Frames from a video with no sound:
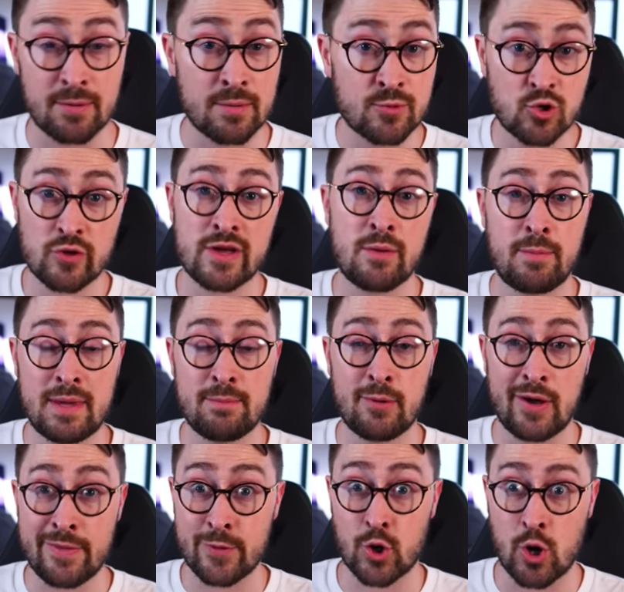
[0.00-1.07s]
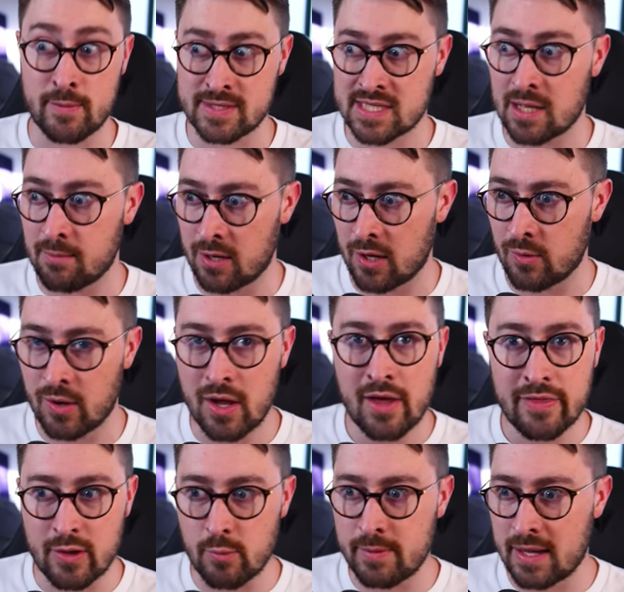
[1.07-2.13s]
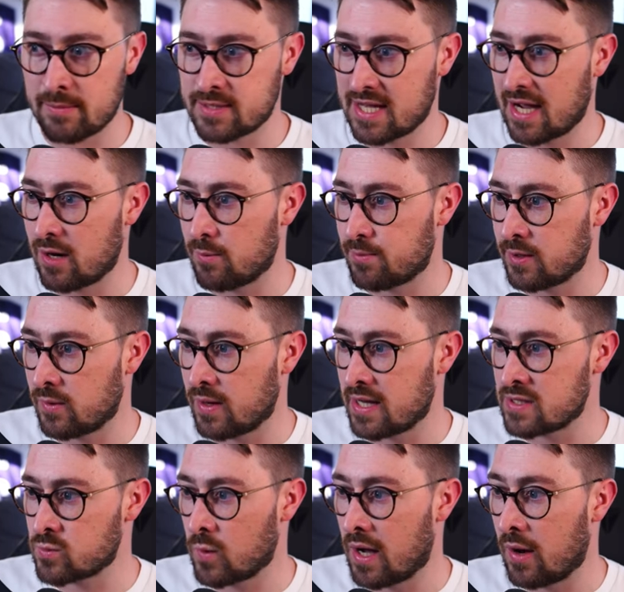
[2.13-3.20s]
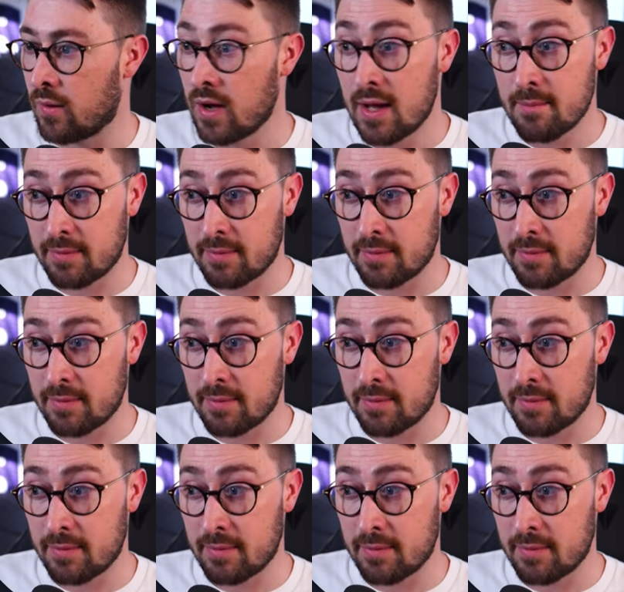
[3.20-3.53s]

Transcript: And I'm sure there are people in the comments down below that'll be able to help you as well.